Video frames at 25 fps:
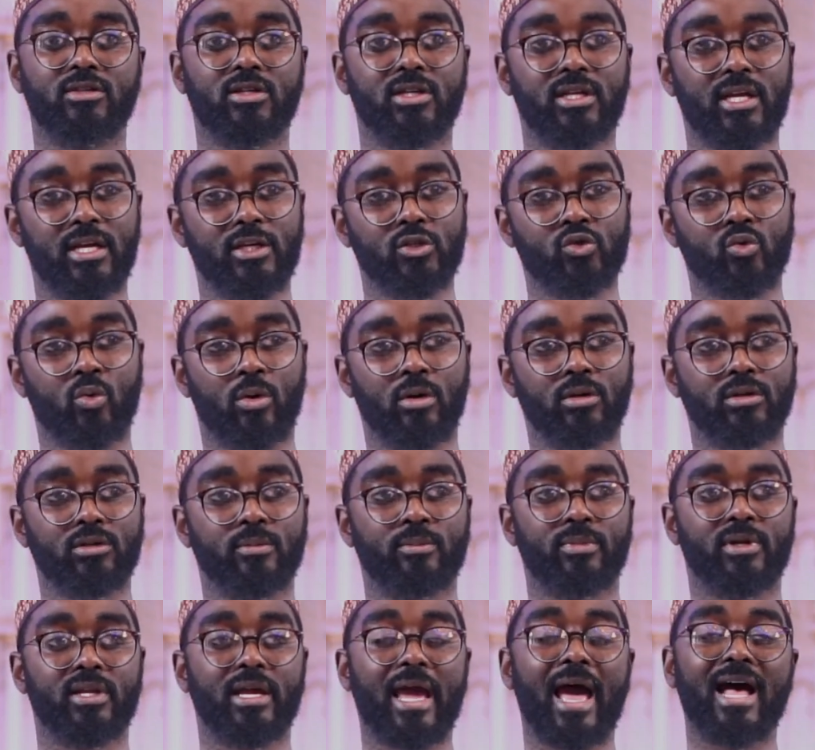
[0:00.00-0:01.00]
today's world,
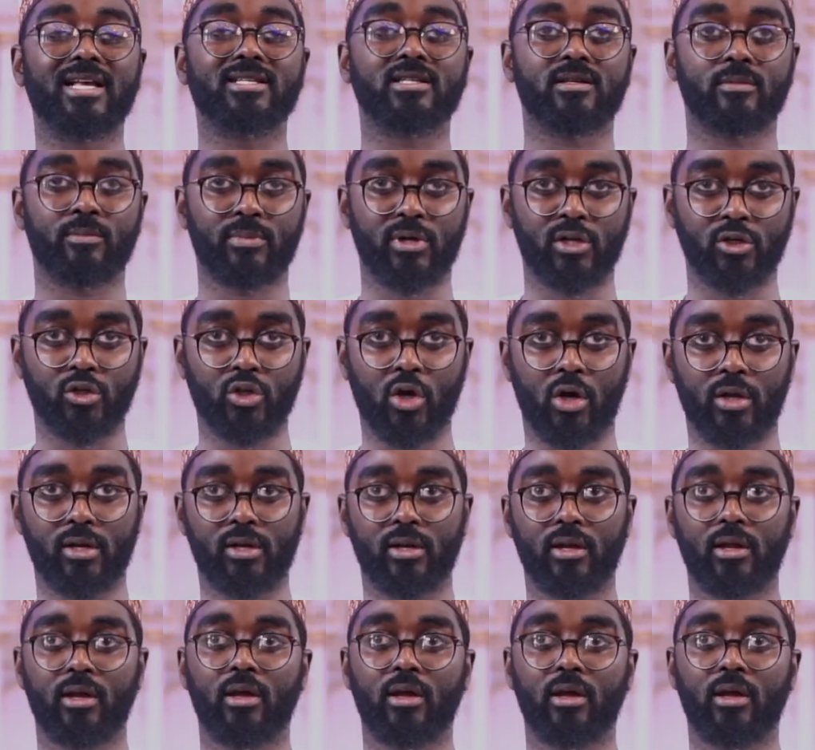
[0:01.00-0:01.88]
but it hasn't been done.